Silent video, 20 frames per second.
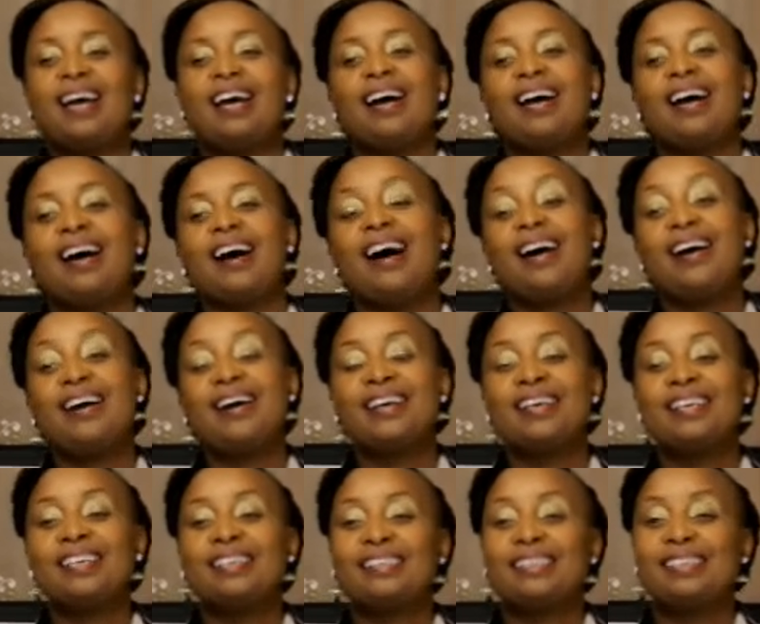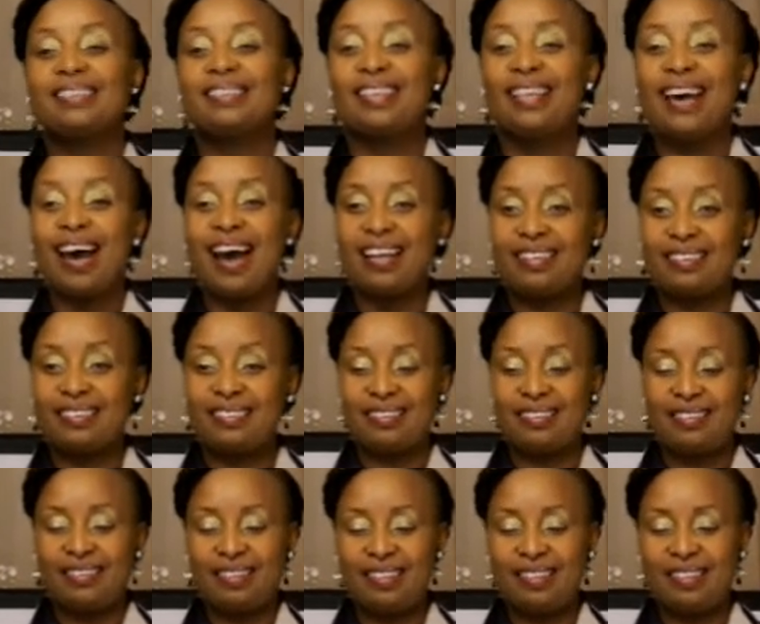Uh, that
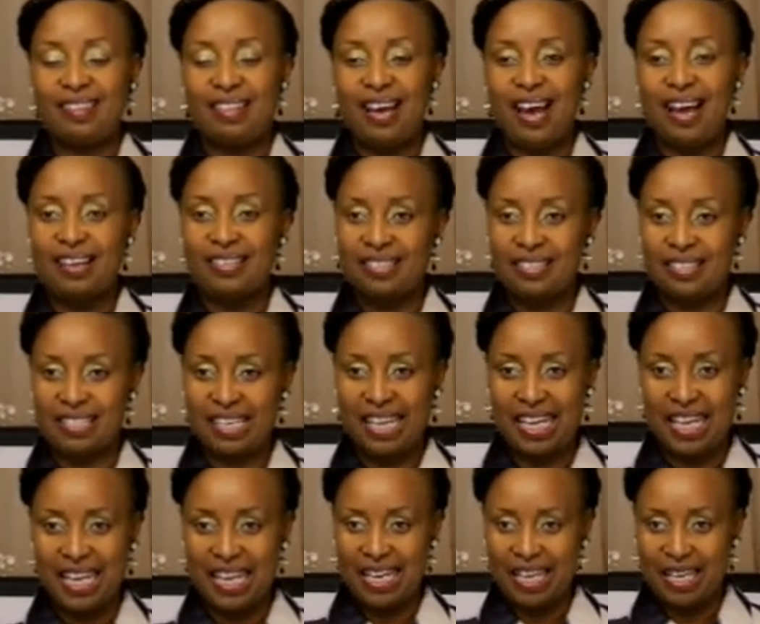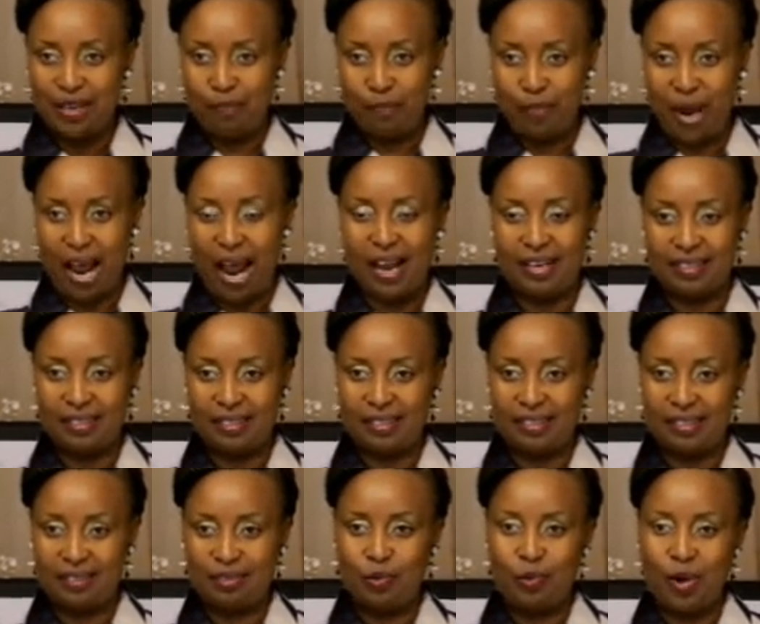that skin part
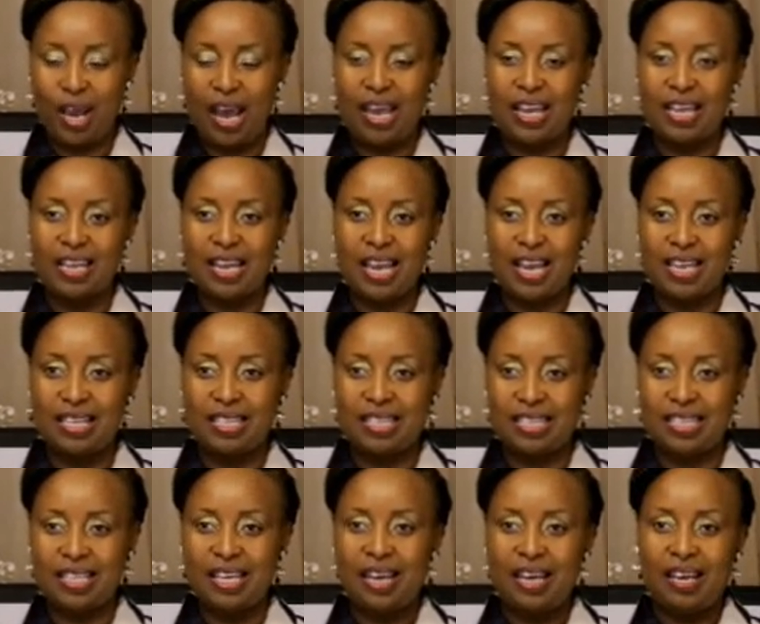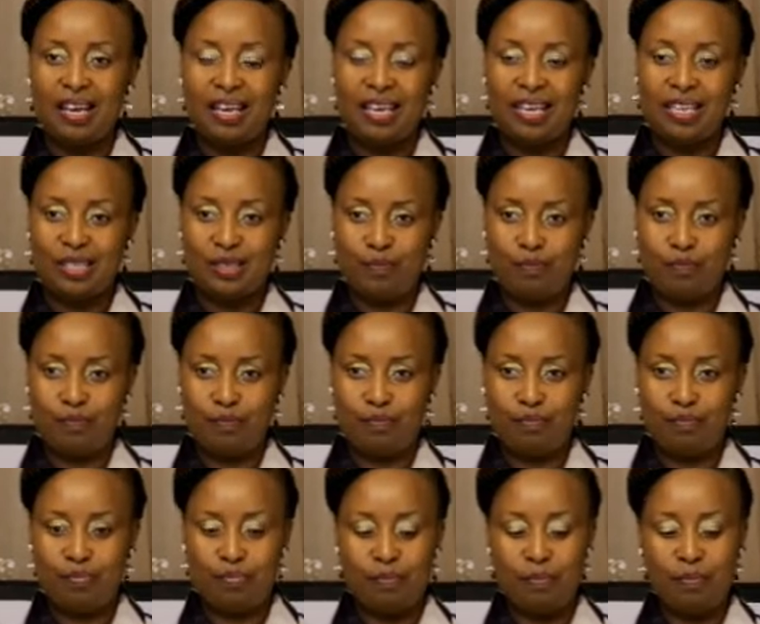where it is
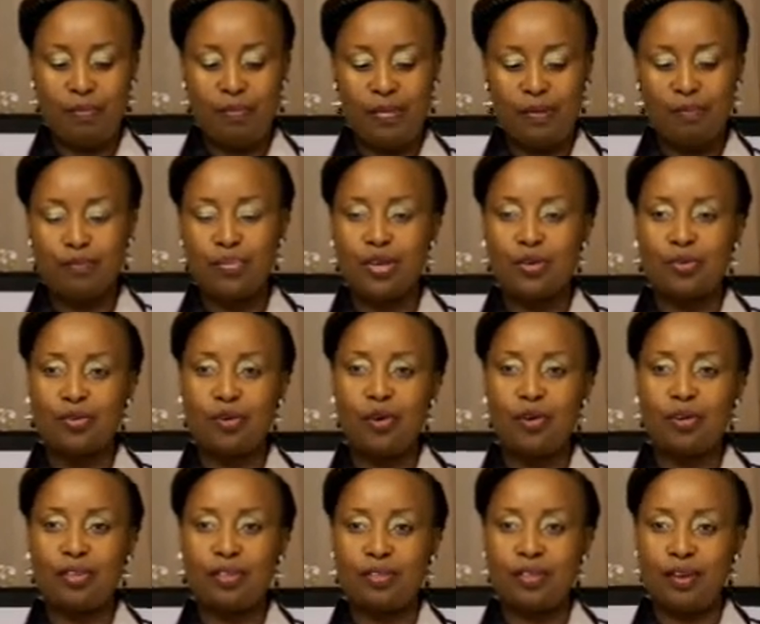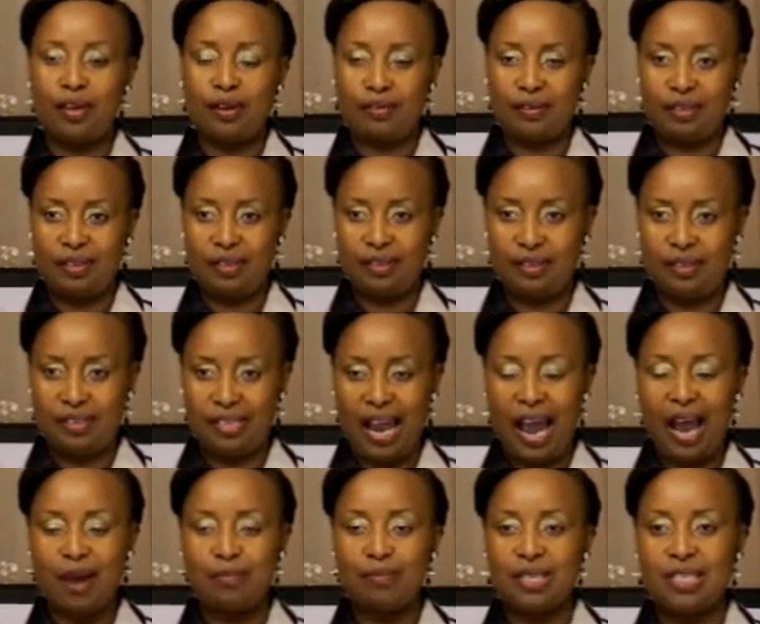below the
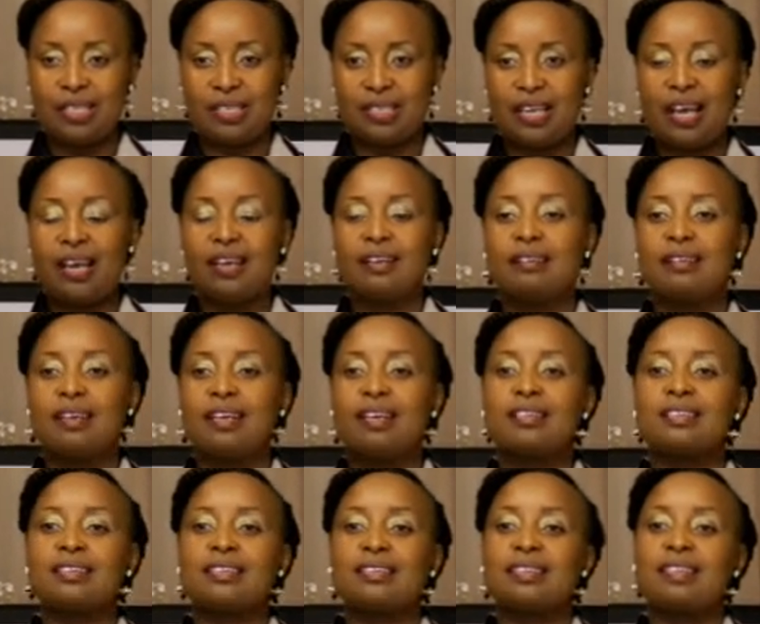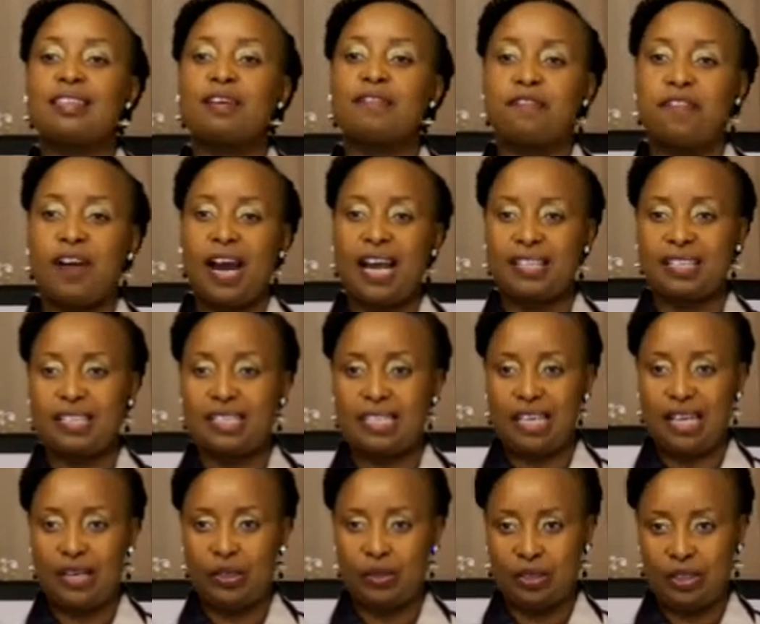dermis, and it's the fat
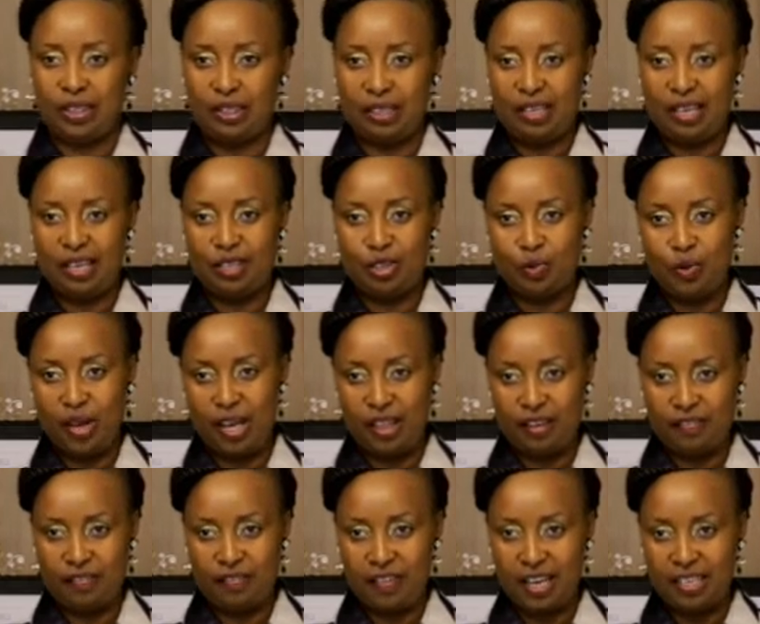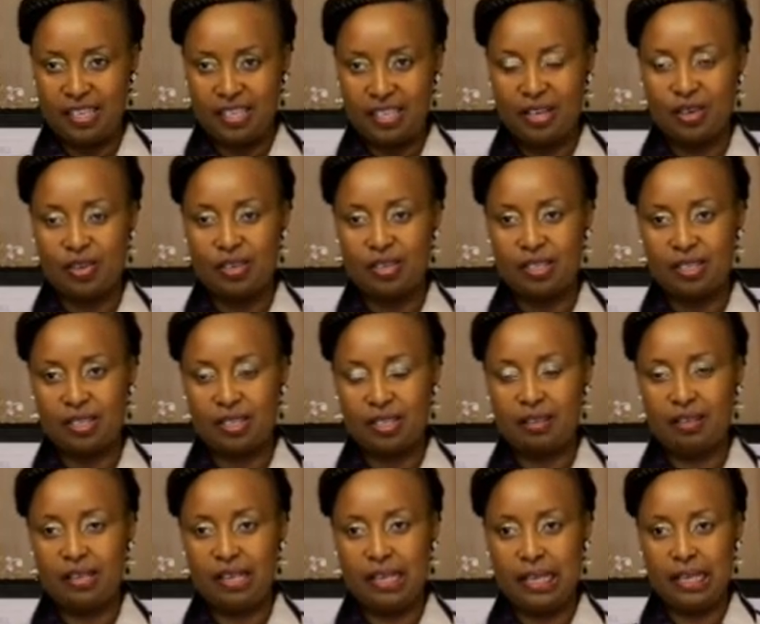cells. That's where the fat cells
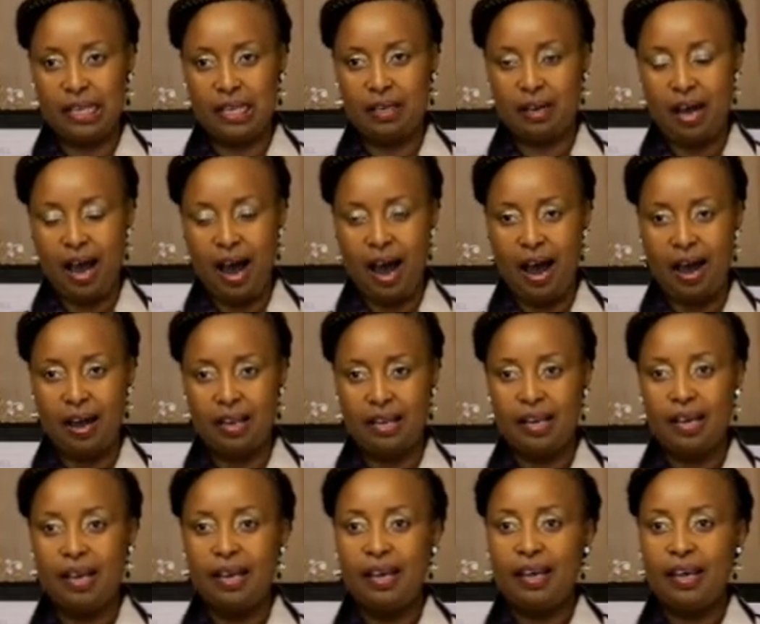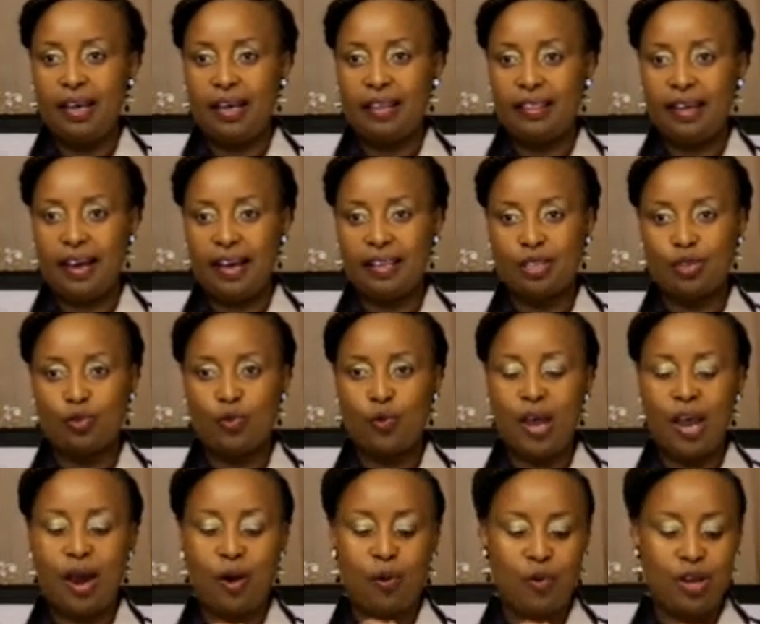are, and that's
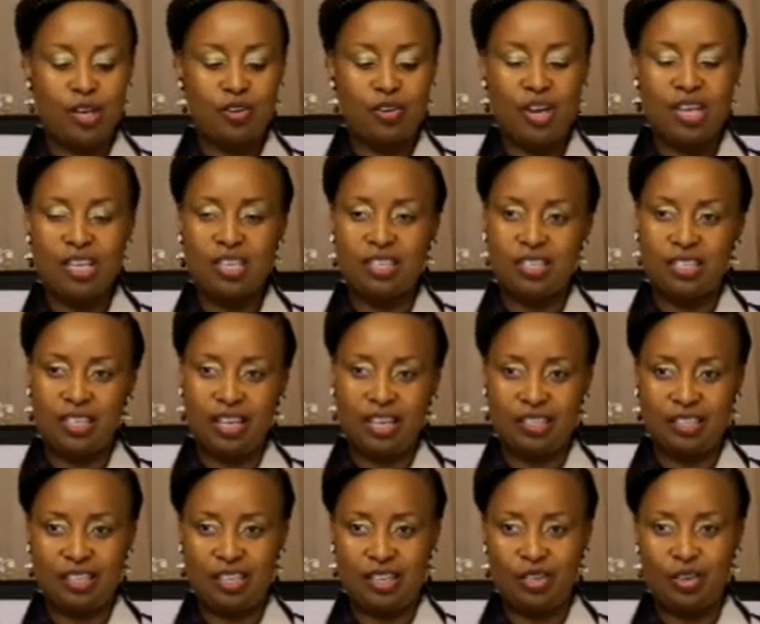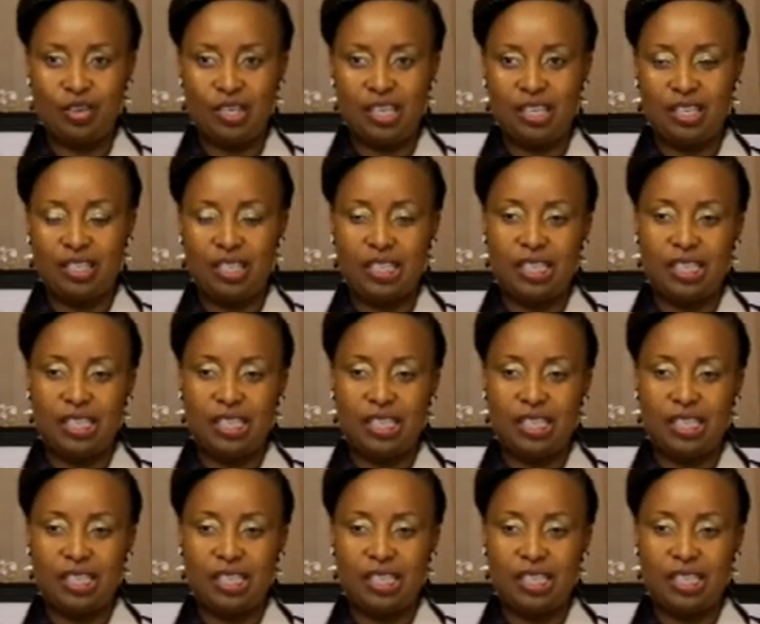where when you're injected on it,